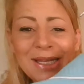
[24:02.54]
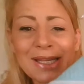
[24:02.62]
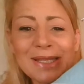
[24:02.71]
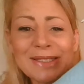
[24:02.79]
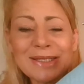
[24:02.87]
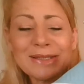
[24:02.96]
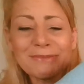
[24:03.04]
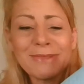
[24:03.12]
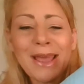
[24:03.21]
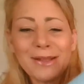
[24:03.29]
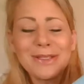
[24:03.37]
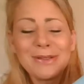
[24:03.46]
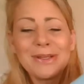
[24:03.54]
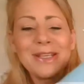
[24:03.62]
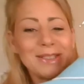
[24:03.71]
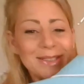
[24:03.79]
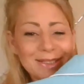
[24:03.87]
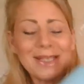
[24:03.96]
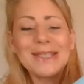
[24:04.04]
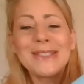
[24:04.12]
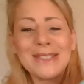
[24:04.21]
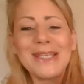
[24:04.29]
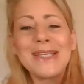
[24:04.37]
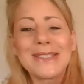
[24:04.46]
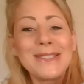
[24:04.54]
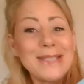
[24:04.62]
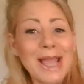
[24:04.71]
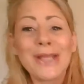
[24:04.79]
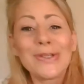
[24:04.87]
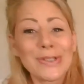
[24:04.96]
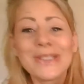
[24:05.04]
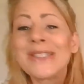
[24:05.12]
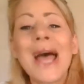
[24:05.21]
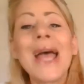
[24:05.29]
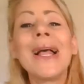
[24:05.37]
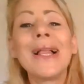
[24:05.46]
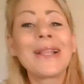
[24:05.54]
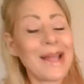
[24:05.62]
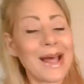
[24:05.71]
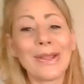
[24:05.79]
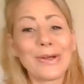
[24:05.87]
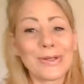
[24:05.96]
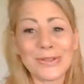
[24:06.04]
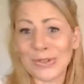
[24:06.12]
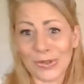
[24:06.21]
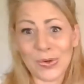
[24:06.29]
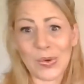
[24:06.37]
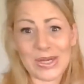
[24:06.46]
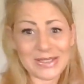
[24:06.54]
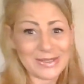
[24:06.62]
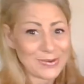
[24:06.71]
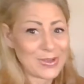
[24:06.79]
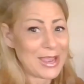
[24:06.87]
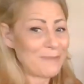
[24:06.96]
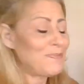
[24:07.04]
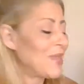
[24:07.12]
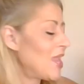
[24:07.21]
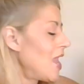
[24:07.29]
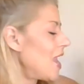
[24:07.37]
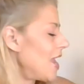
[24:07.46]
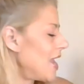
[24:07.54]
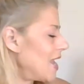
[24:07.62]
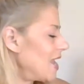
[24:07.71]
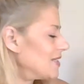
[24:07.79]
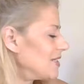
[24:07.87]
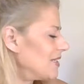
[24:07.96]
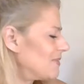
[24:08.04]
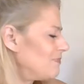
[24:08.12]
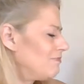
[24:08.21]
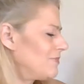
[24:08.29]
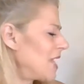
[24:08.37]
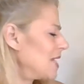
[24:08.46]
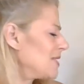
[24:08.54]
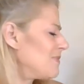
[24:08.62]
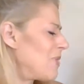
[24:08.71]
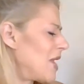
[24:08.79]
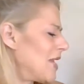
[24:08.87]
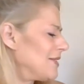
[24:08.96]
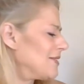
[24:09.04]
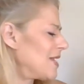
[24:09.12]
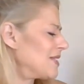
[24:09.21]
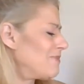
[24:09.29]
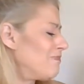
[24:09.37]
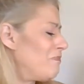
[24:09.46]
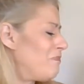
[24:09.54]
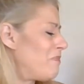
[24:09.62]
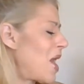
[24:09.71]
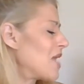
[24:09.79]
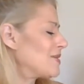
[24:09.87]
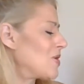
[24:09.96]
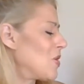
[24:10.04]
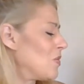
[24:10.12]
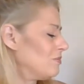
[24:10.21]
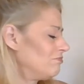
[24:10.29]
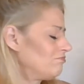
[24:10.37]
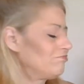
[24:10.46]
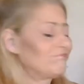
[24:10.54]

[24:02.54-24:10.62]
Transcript: It is that 60s diner style color turquoise. Okay. And it's Dennis by Dennis Basso.